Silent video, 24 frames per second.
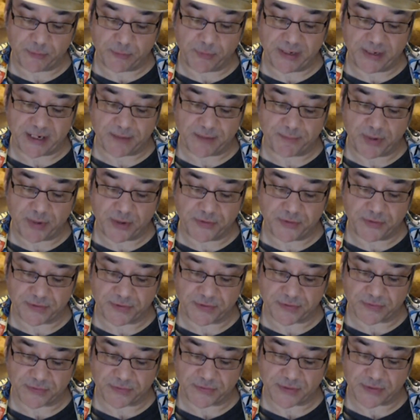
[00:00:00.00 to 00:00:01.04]
but she
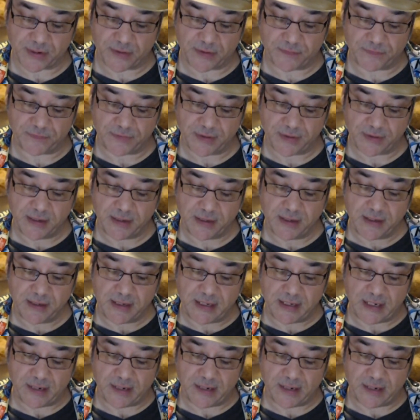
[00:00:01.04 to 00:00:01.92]
recomposes herself.